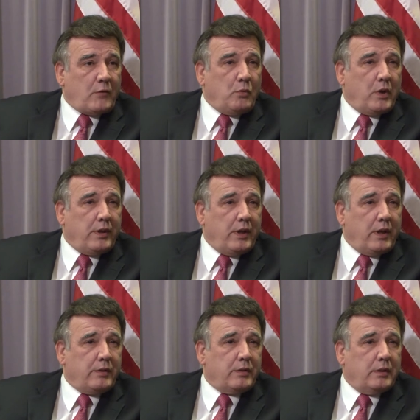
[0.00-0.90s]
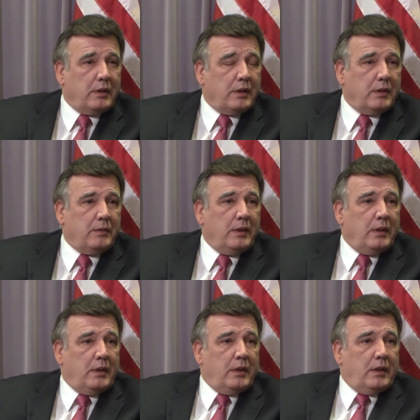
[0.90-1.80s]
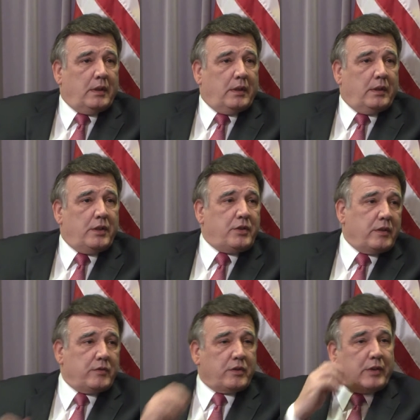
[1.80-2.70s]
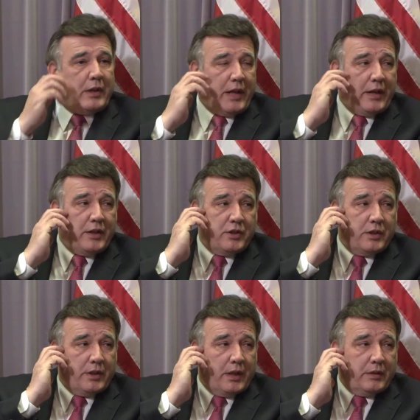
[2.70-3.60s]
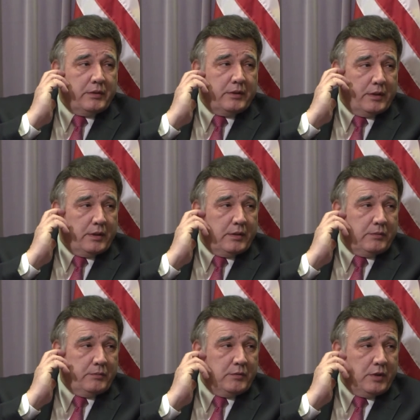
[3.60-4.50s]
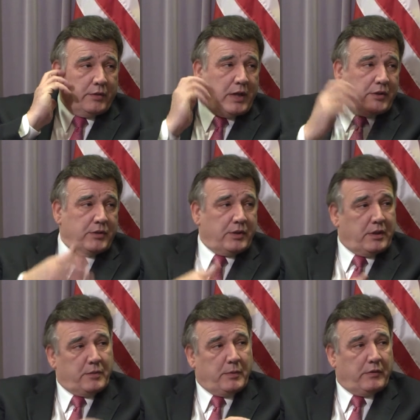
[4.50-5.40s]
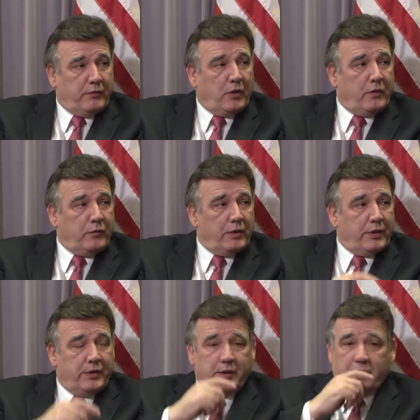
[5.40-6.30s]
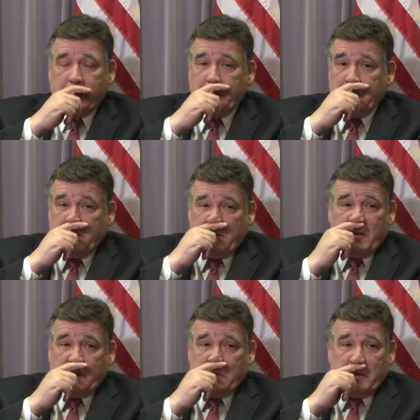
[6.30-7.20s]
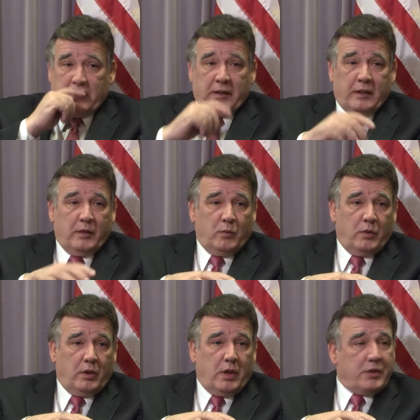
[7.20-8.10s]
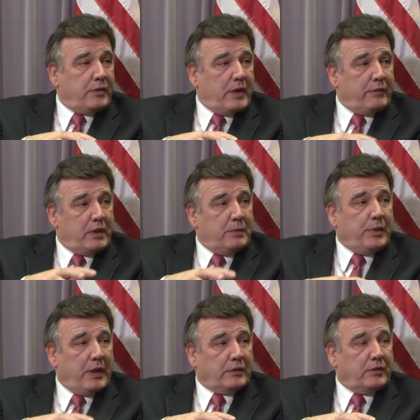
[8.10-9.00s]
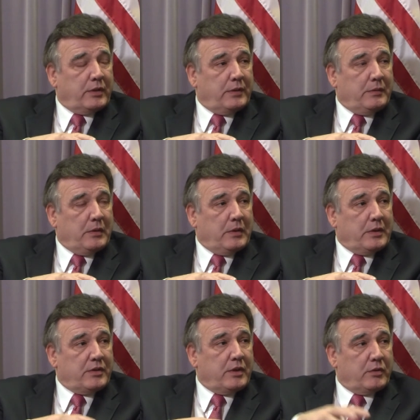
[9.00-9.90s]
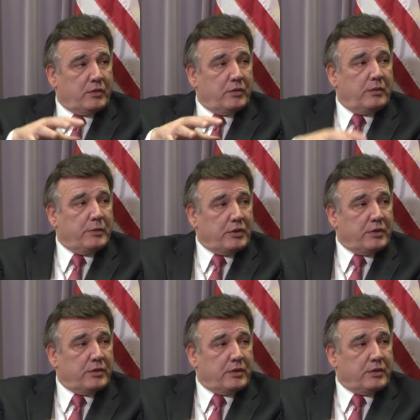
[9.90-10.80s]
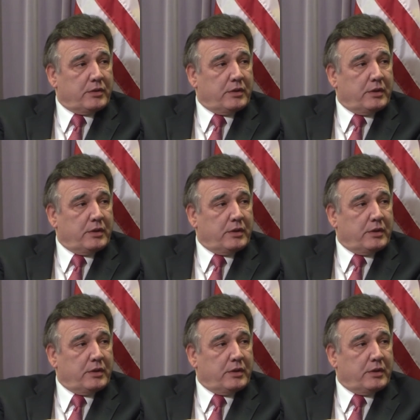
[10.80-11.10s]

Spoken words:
One of the other initiatives around energy that your agency has been involved with, and it will also have an impact on CO2 emissions, is